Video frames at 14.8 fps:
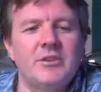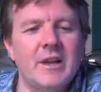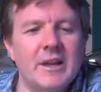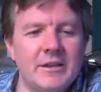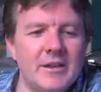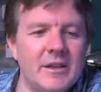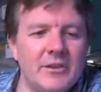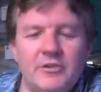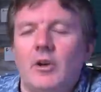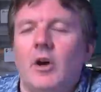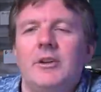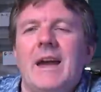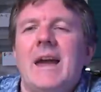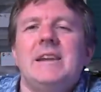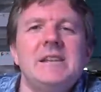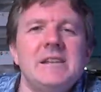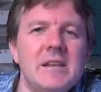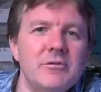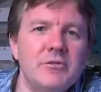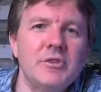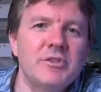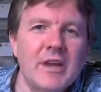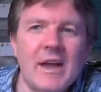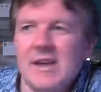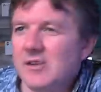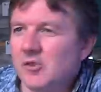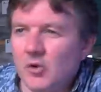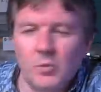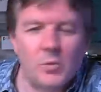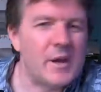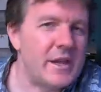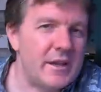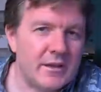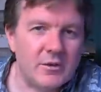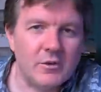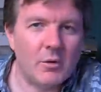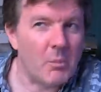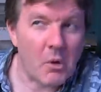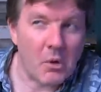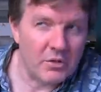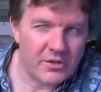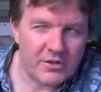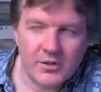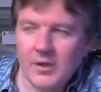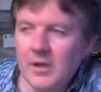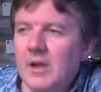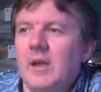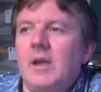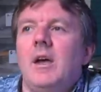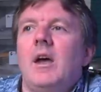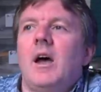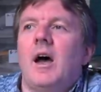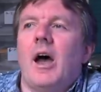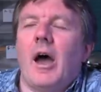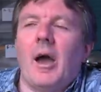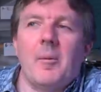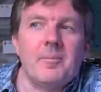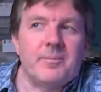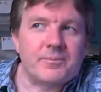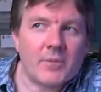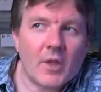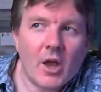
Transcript: like this: on any given day or week or month, um,